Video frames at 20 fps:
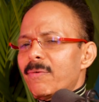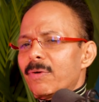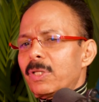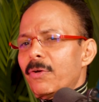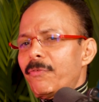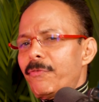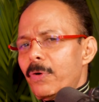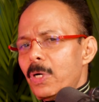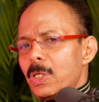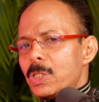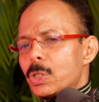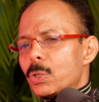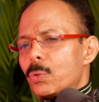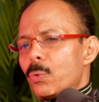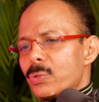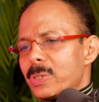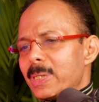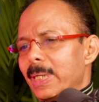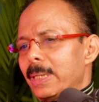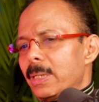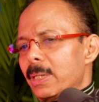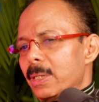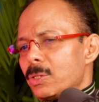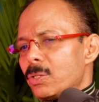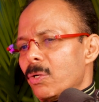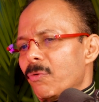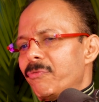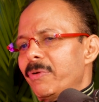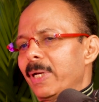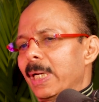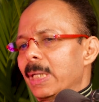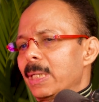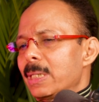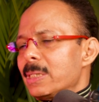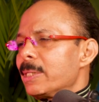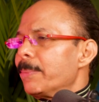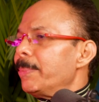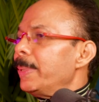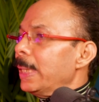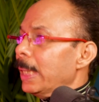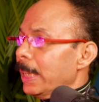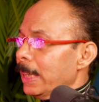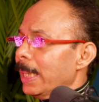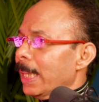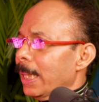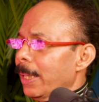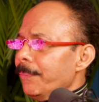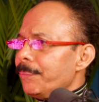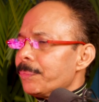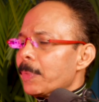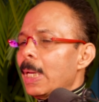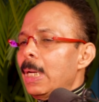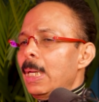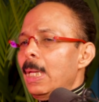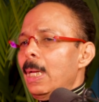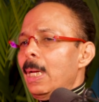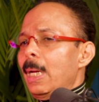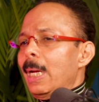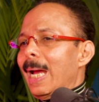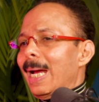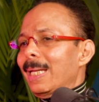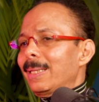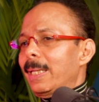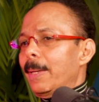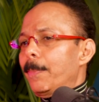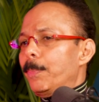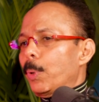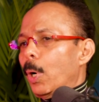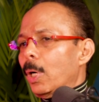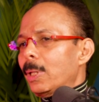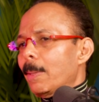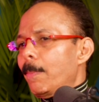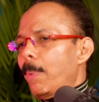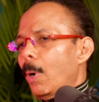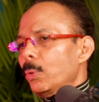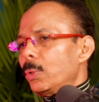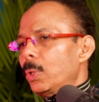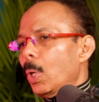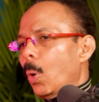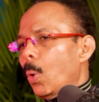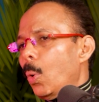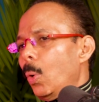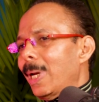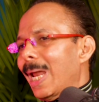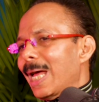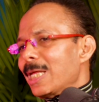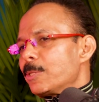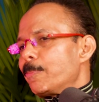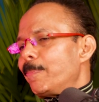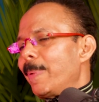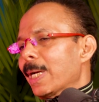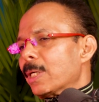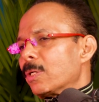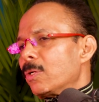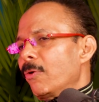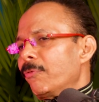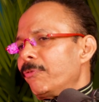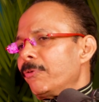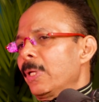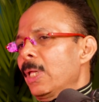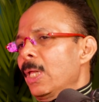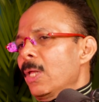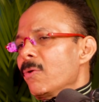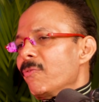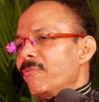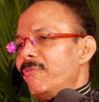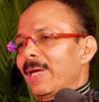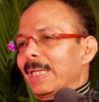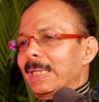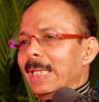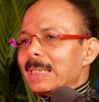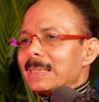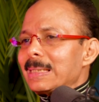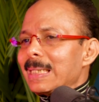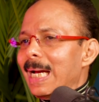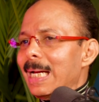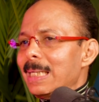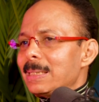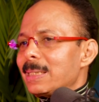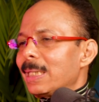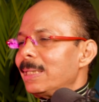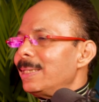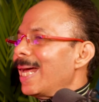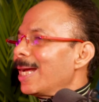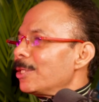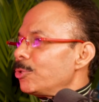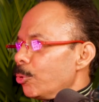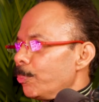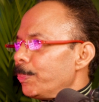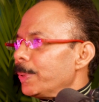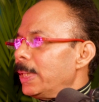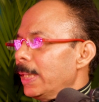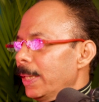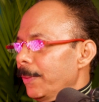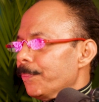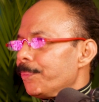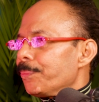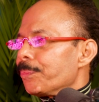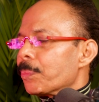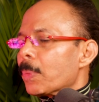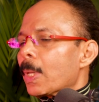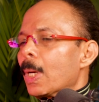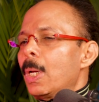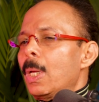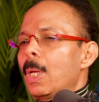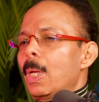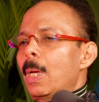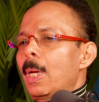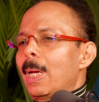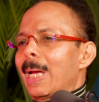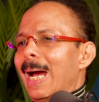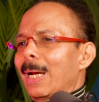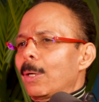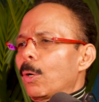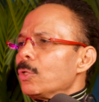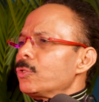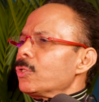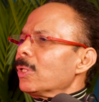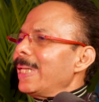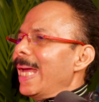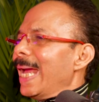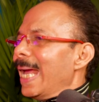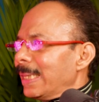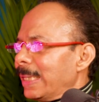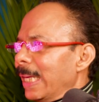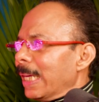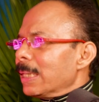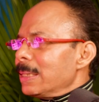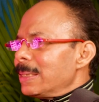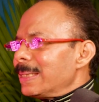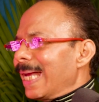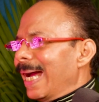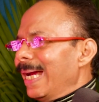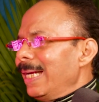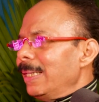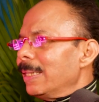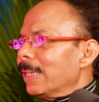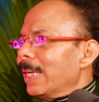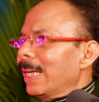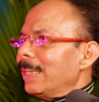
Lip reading: They were the first crusaders of veganism in India. And they brought about the whole aspect of Vedic science and naturopathy. And also the ethical side